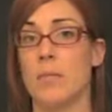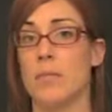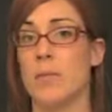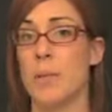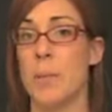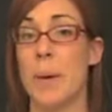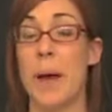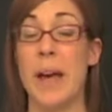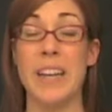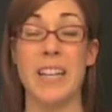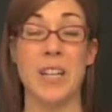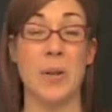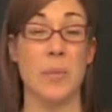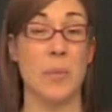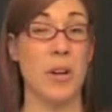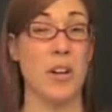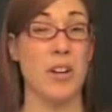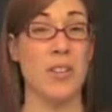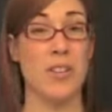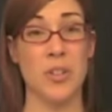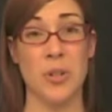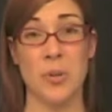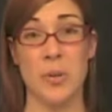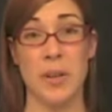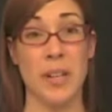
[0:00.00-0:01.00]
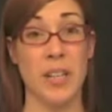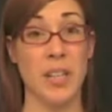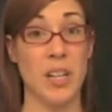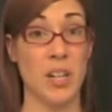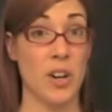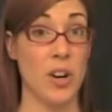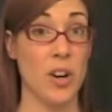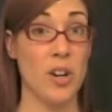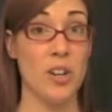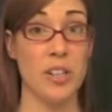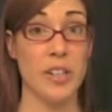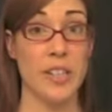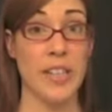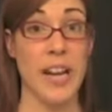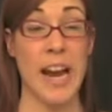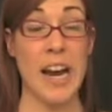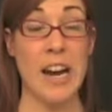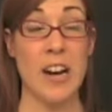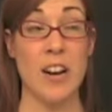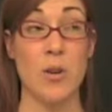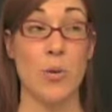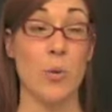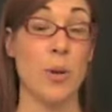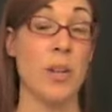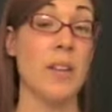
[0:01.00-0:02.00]
depending on what you're doing, a curling
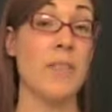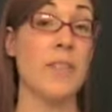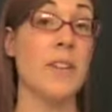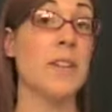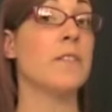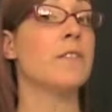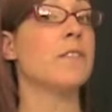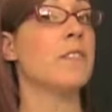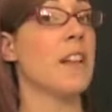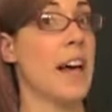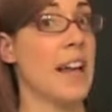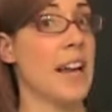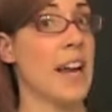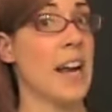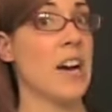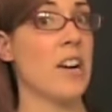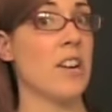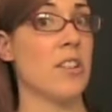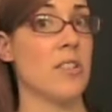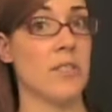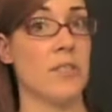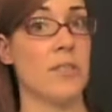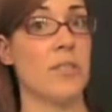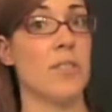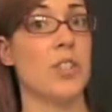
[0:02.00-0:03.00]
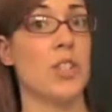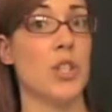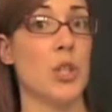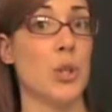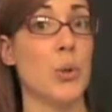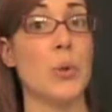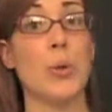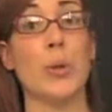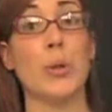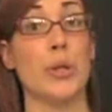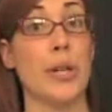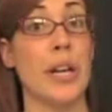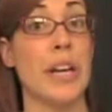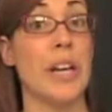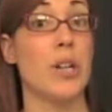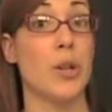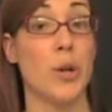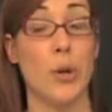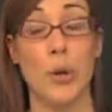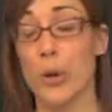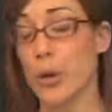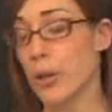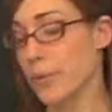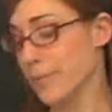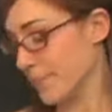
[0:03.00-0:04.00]
iron or even a flat iron to create
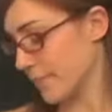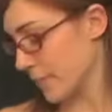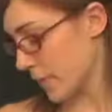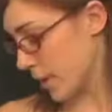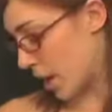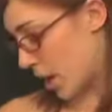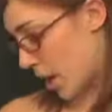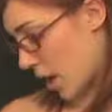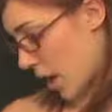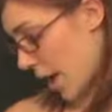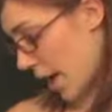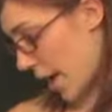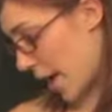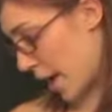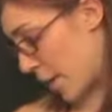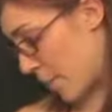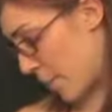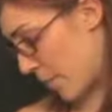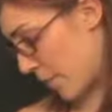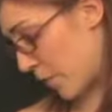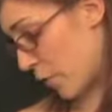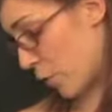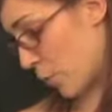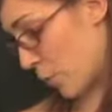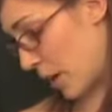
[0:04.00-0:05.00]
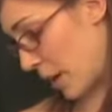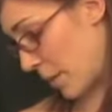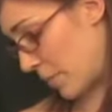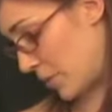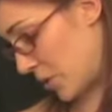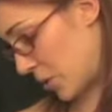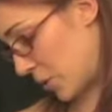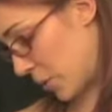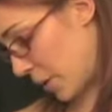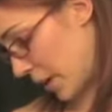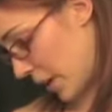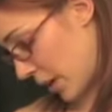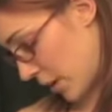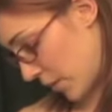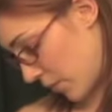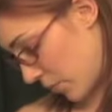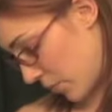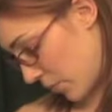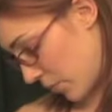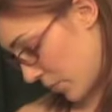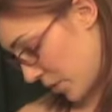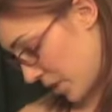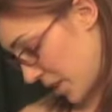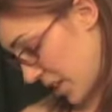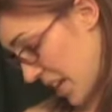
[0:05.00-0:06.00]
curl. For what I'm doing
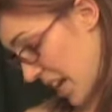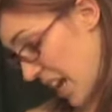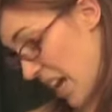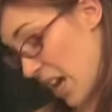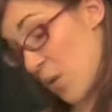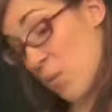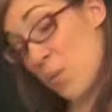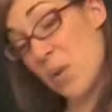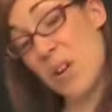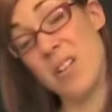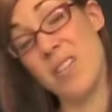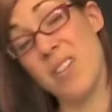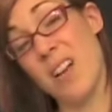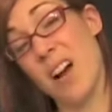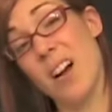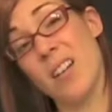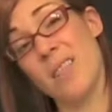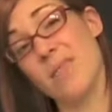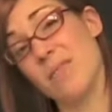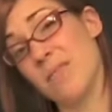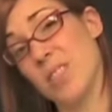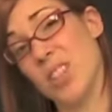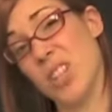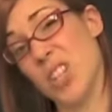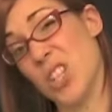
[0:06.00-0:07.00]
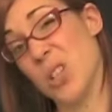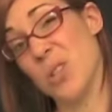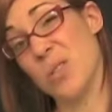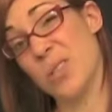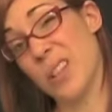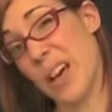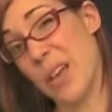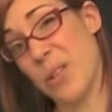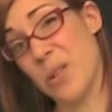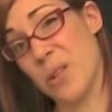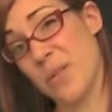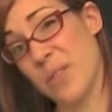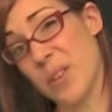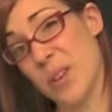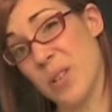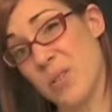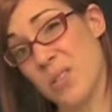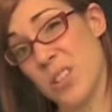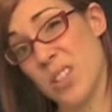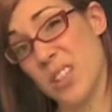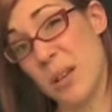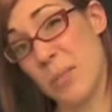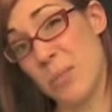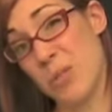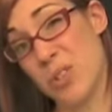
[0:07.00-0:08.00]
today, we are not going to use either of those
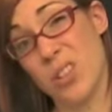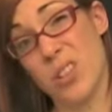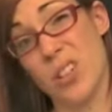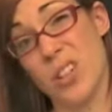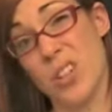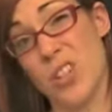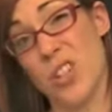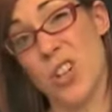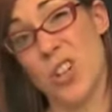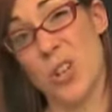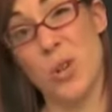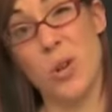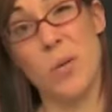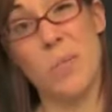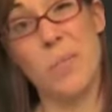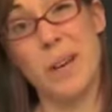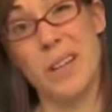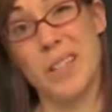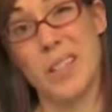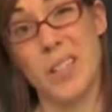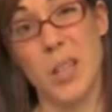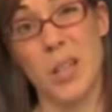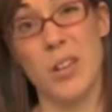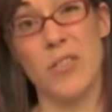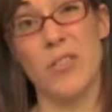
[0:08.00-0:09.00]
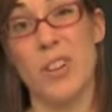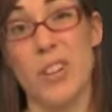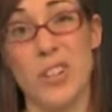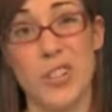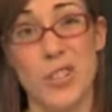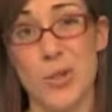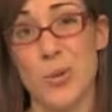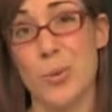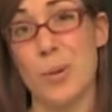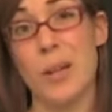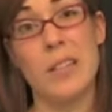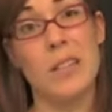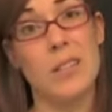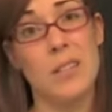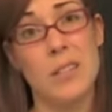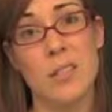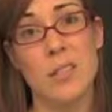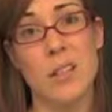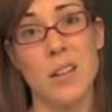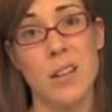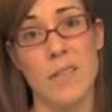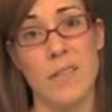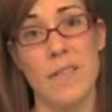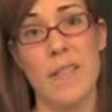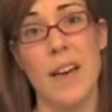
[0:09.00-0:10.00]
because I'm just going to show you a basic French
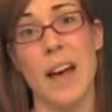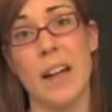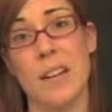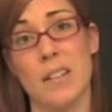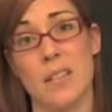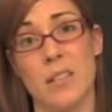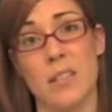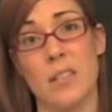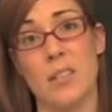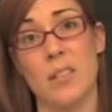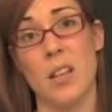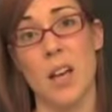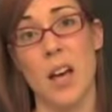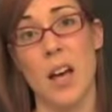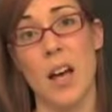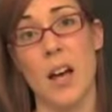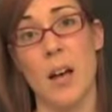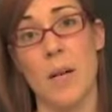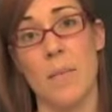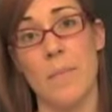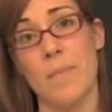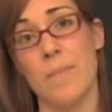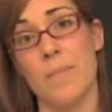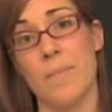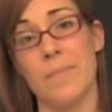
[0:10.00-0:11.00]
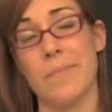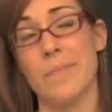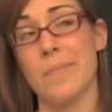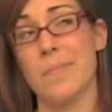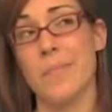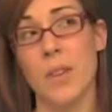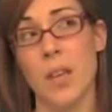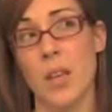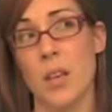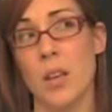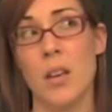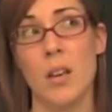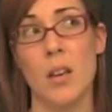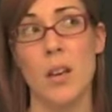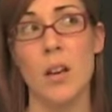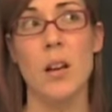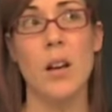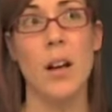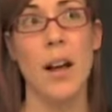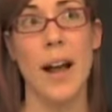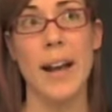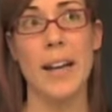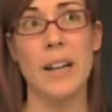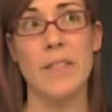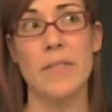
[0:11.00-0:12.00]
twist, and that's
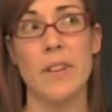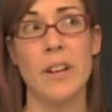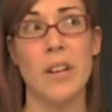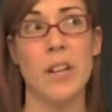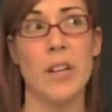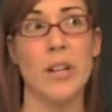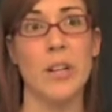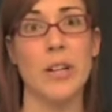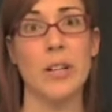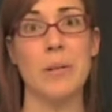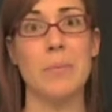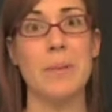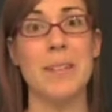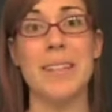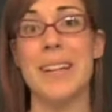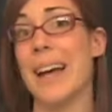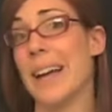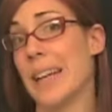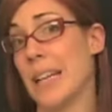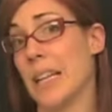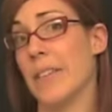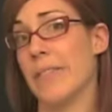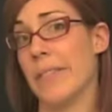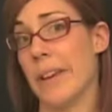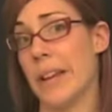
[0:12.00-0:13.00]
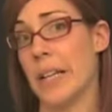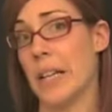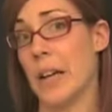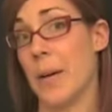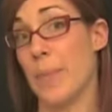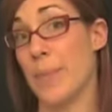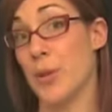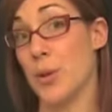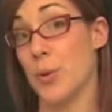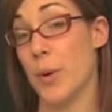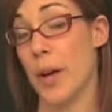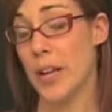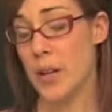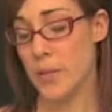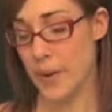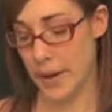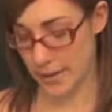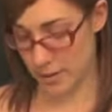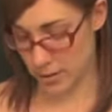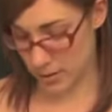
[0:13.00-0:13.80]
kind of a good beginning of any updo anyway,